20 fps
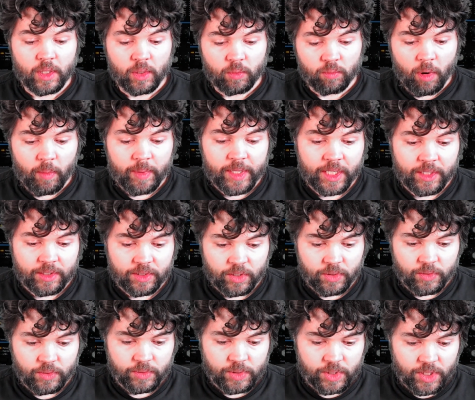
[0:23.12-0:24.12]
What we're going to
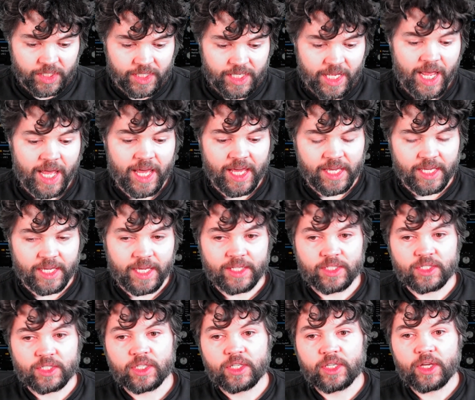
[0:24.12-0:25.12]
do today
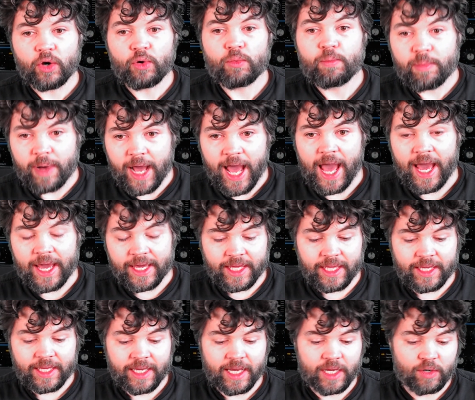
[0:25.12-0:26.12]
is go
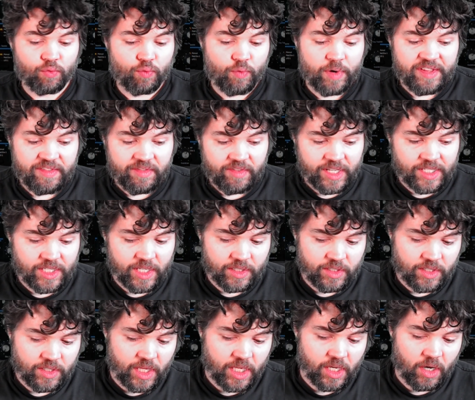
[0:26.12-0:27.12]
back and
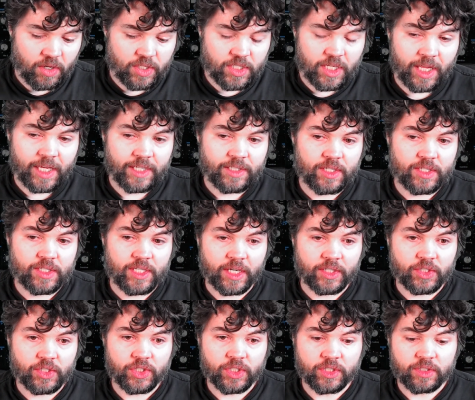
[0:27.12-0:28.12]
revisit the oscillator
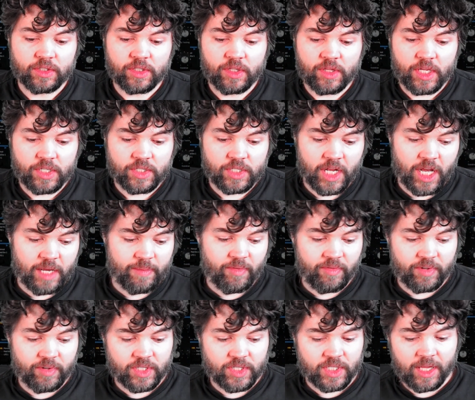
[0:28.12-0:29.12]
section, this time
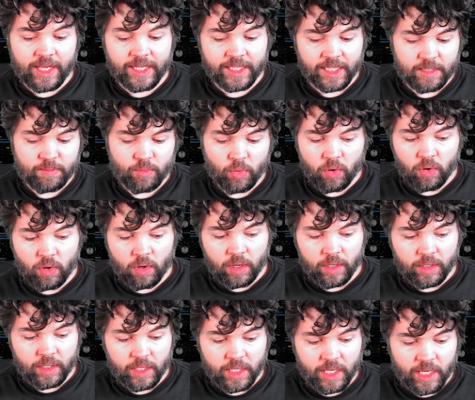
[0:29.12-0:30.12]
of a slightly
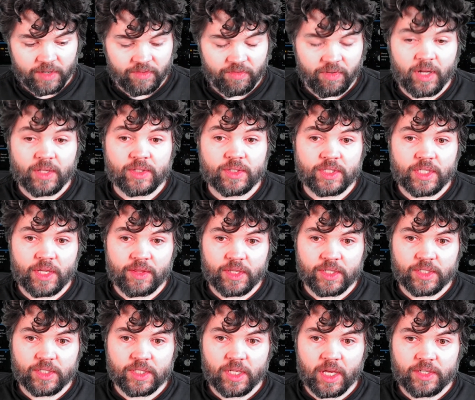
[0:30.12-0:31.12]
more advanced
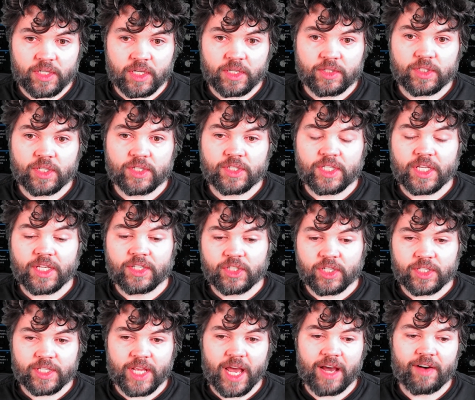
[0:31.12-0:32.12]
synthesizer, to see
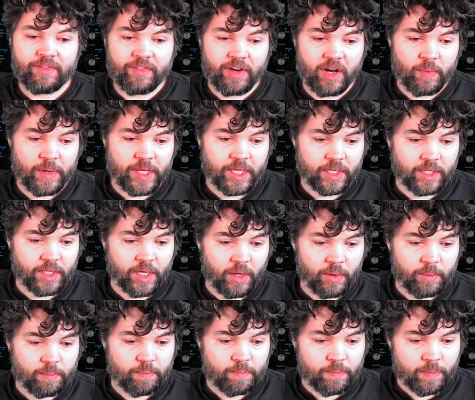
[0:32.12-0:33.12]
just how far we can
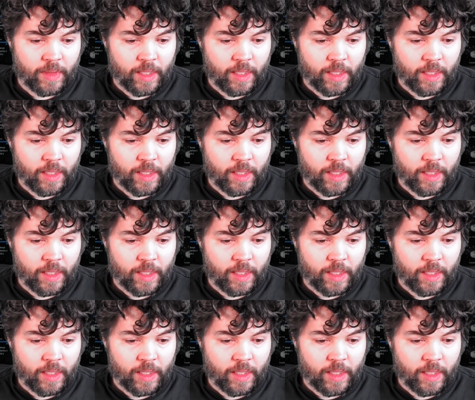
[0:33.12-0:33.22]
go.